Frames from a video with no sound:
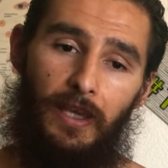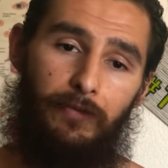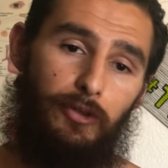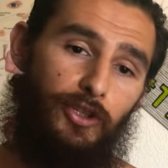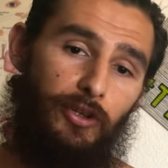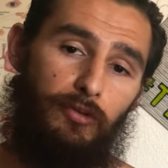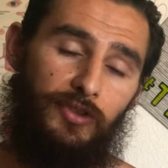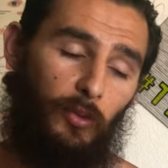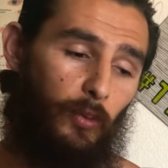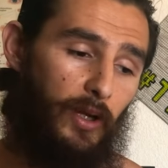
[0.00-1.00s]
If you choose
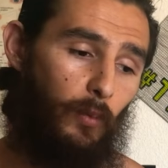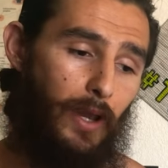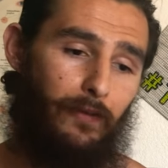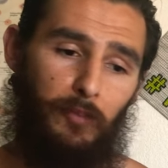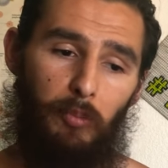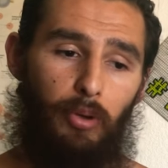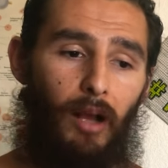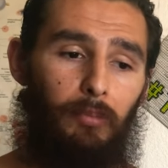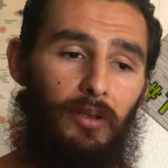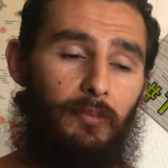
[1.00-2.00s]
to run away from your
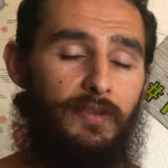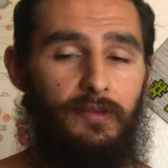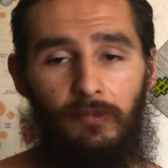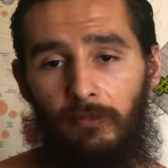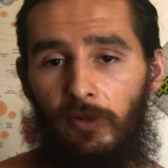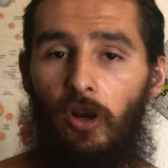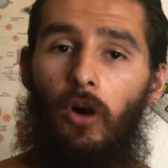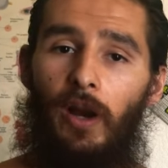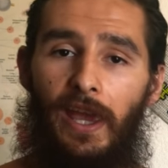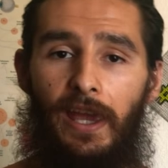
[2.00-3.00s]
problems,
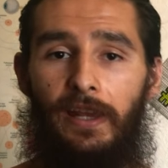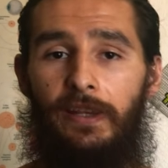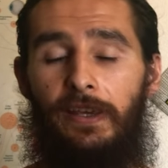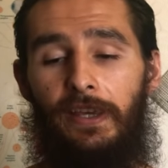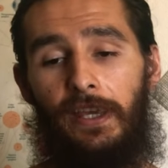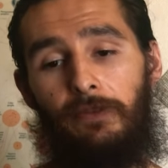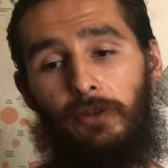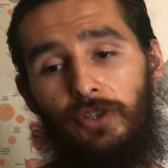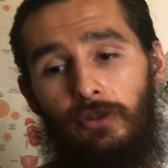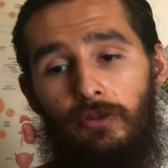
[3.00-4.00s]
go ahead. If
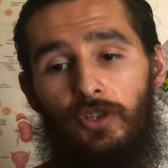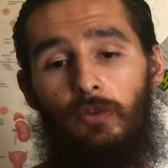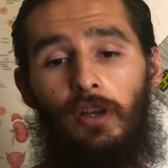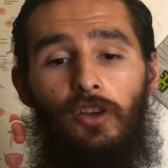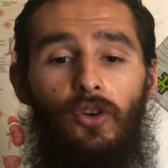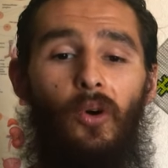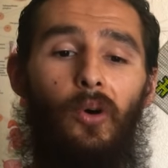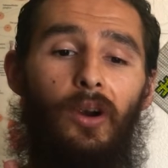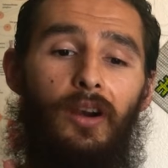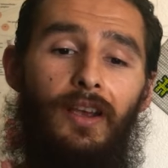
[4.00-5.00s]
you choose to
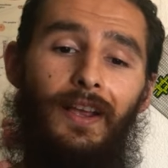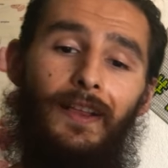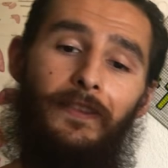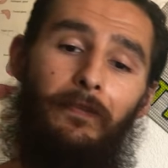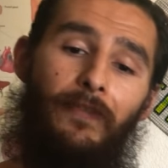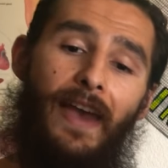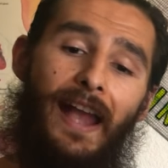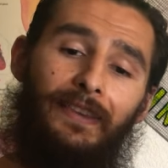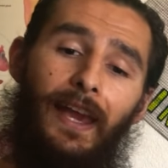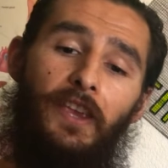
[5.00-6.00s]
ignore the
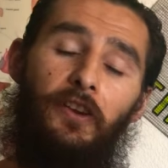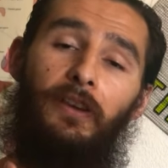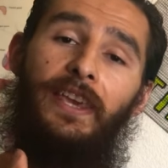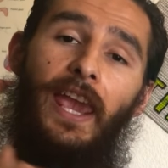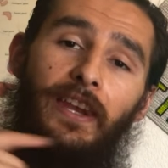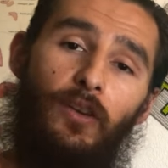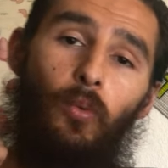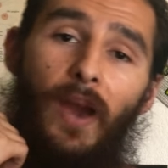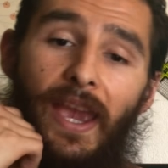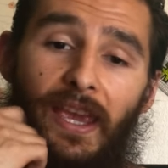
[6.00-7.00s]
fact that you're
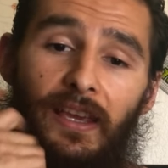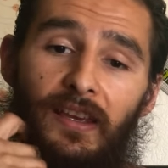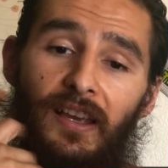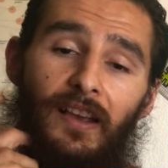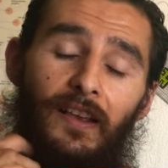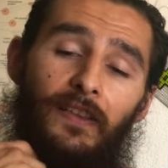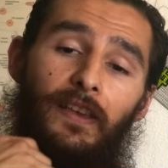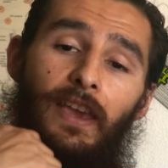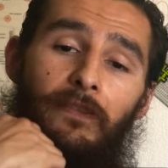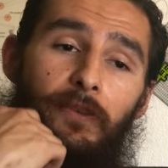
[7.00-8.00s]
gaining weight,
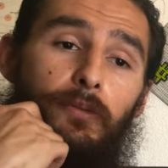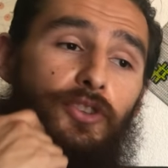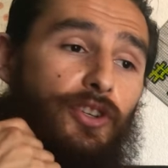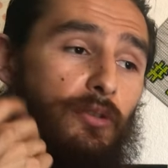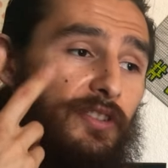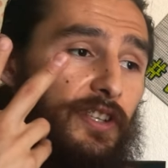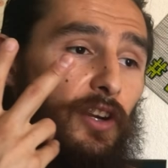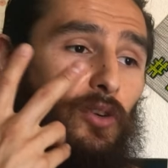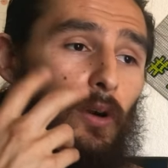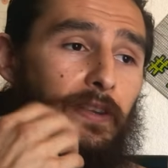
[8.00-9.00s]
if you choose to
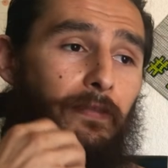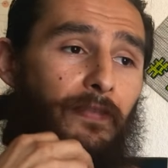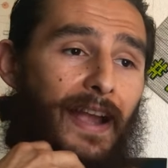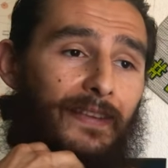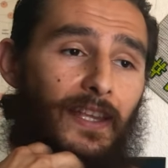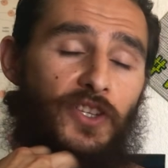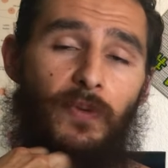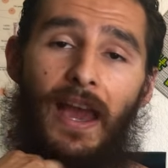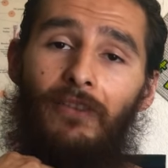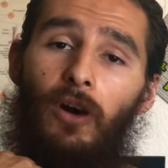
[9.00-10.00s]
ignore the fact that you
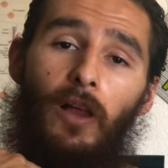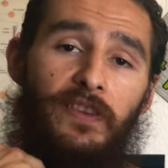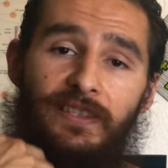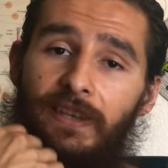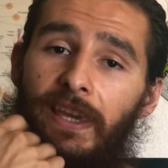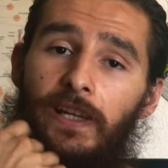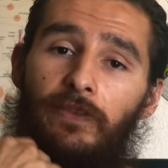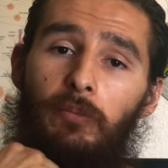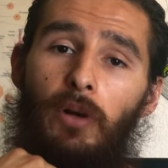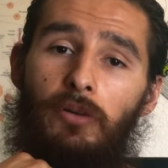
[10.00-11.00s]
have all these
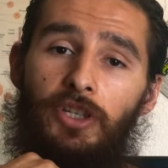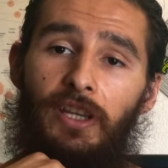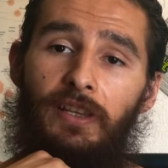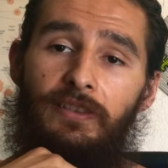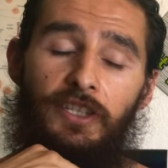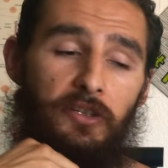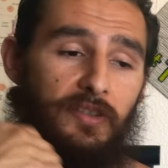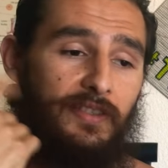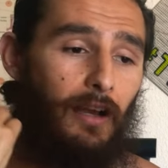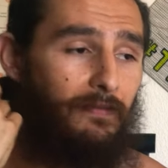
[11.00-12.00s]
negative emotions in your
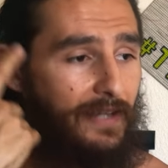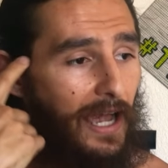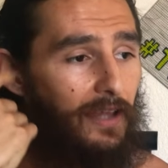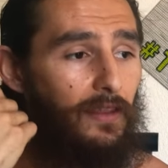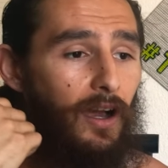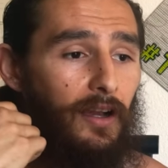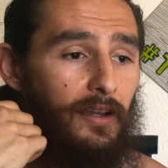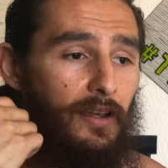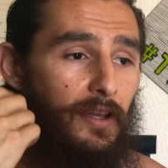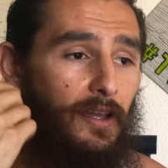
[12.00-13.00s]
self-dialogue,